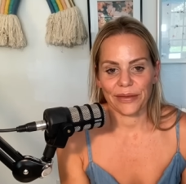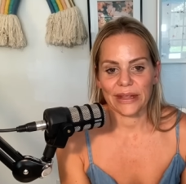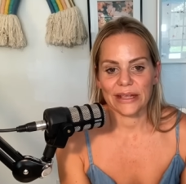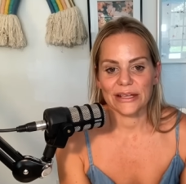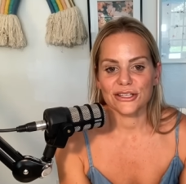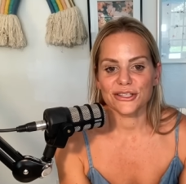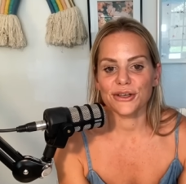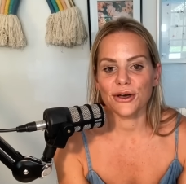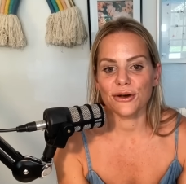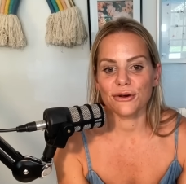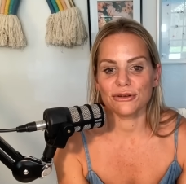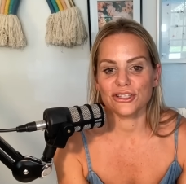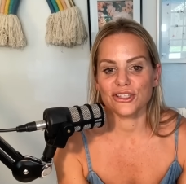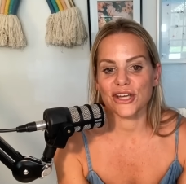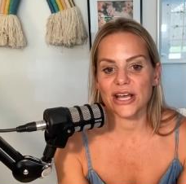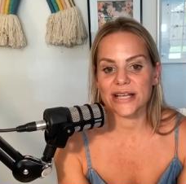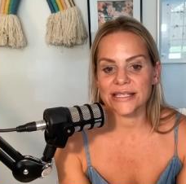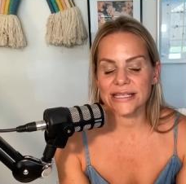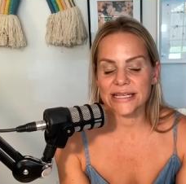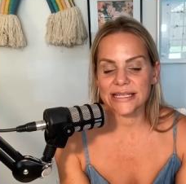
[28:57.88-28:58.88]
So
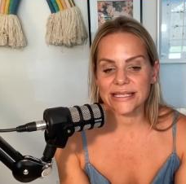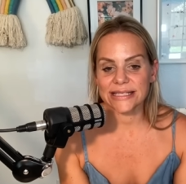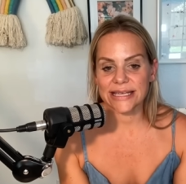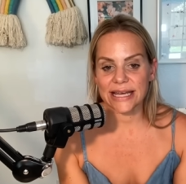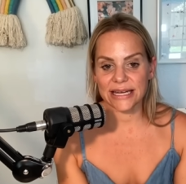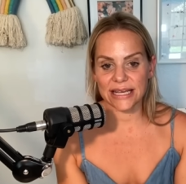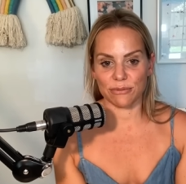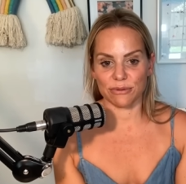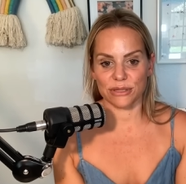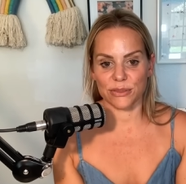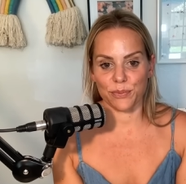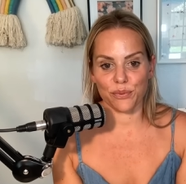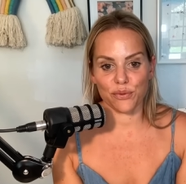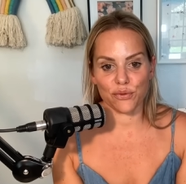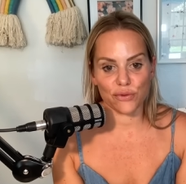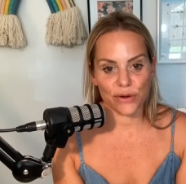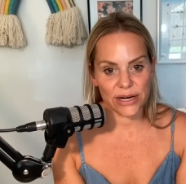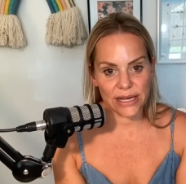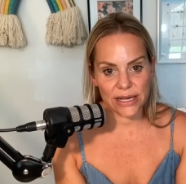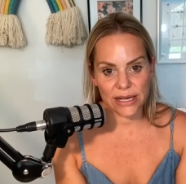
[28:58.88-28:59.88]
Justin said he was
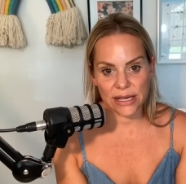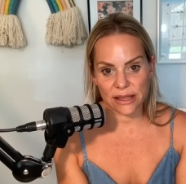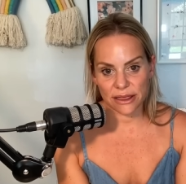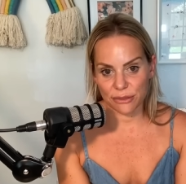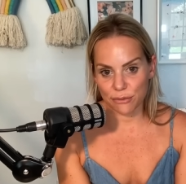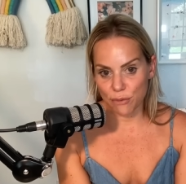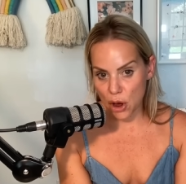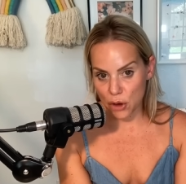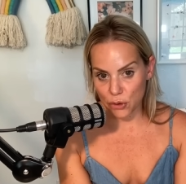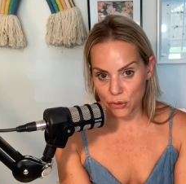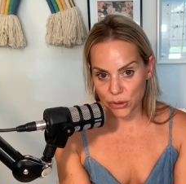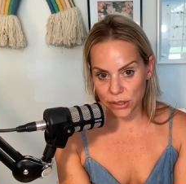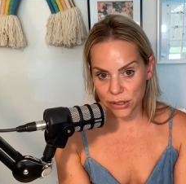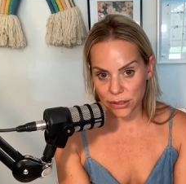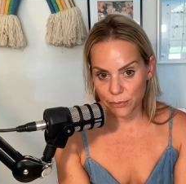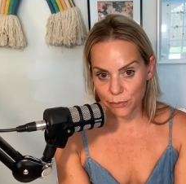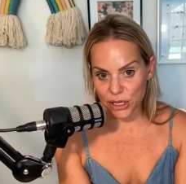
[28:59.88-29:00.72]
pretty thrown,